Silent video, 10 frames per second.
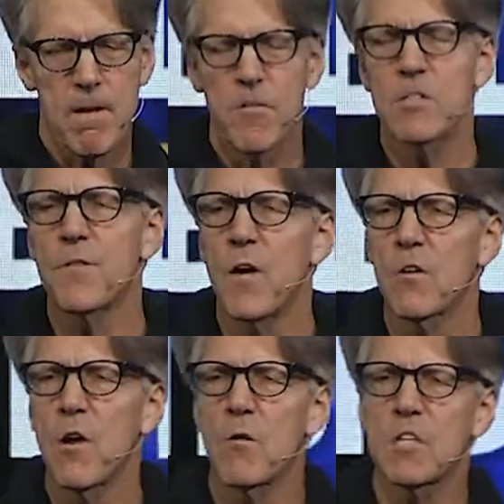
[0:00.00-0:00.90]
First of
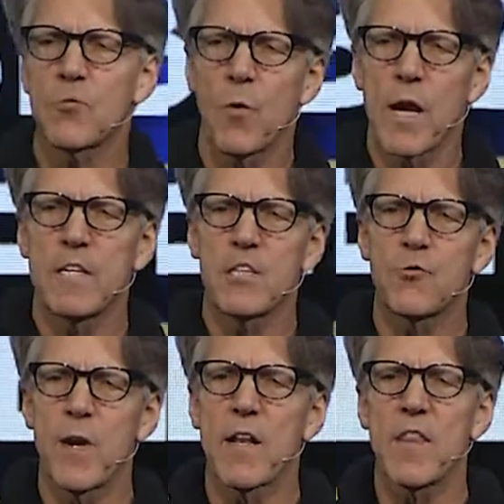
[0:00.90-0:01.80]
all, notice what I
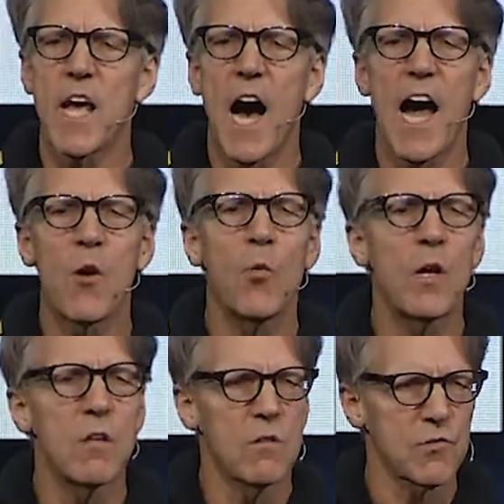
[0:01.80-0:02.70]
just read, the I
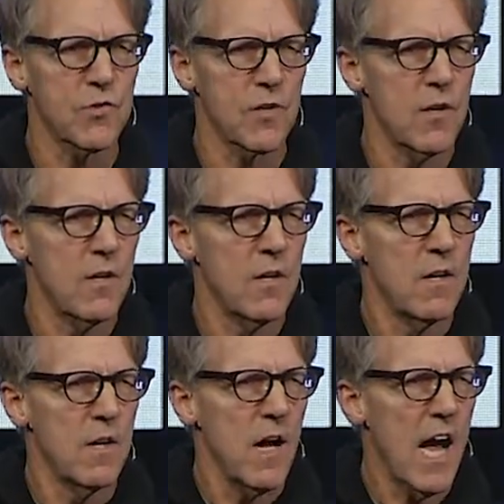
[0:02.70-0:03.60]
wills.
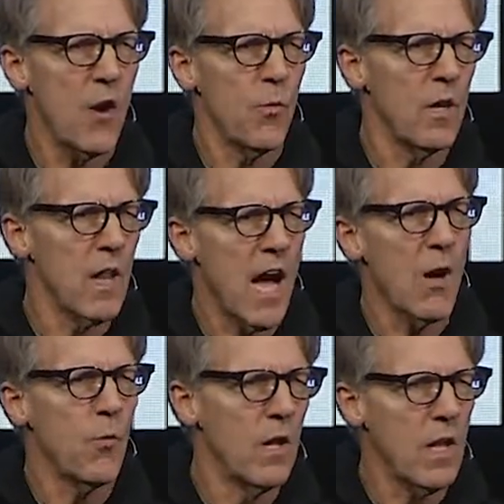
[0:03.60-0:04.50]
I will,
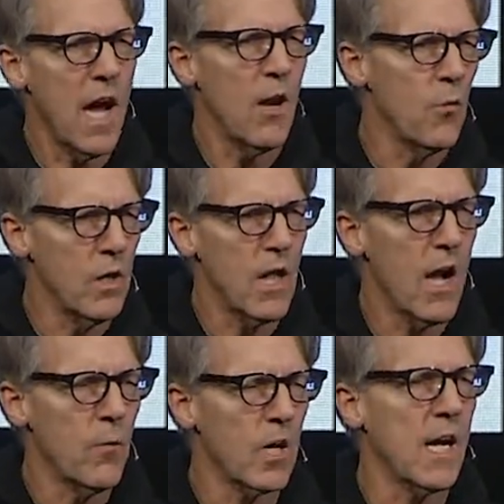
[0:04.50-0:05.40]
I will, I will,
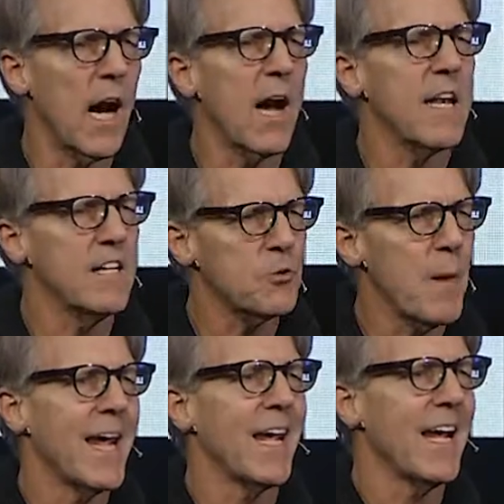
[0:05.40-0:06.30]
I will. God is
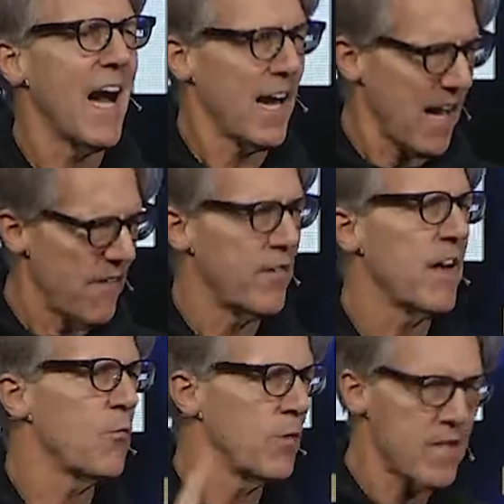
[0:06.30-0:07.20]
making a
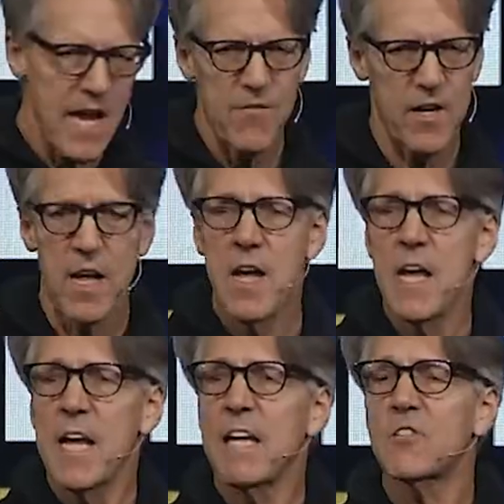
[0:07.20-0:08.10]
covenant with David.
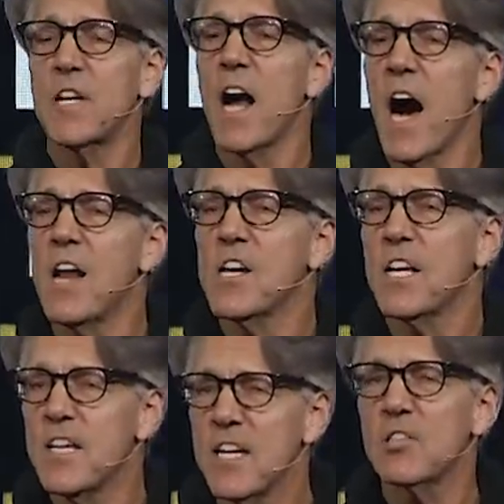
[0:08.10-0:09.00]
It's an
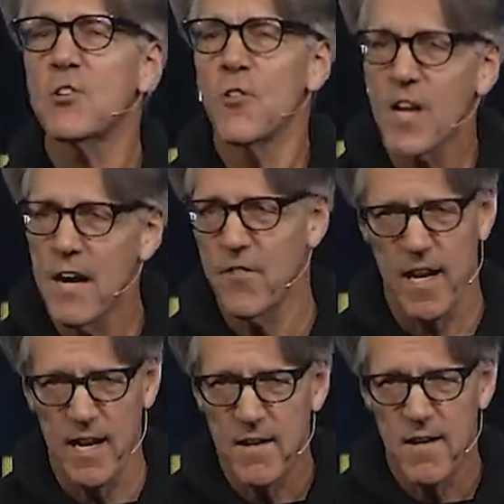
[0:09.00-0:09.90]
unconditional
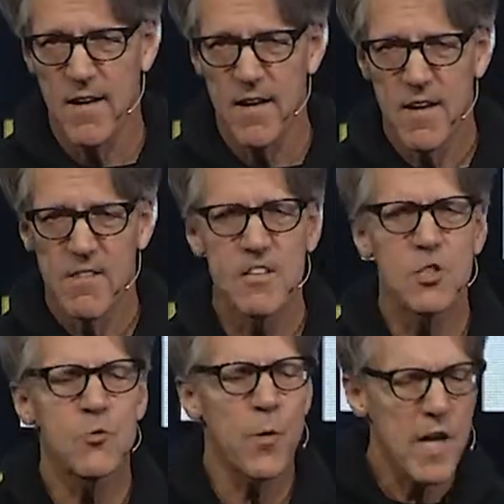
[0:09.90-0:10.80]
covenant.
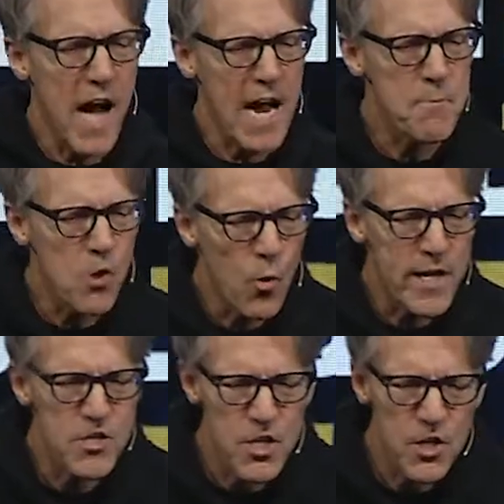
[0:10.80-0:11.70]
This is what I'm
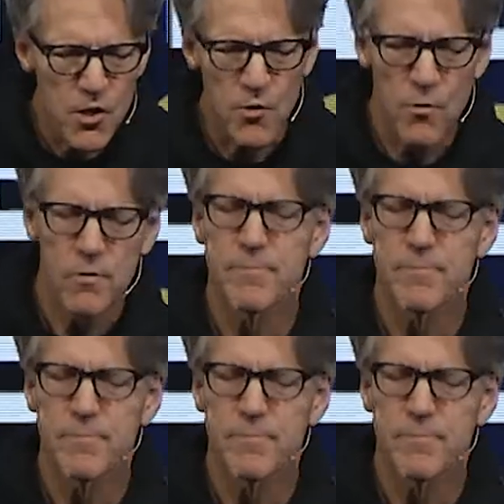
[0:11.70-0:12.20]
going to do.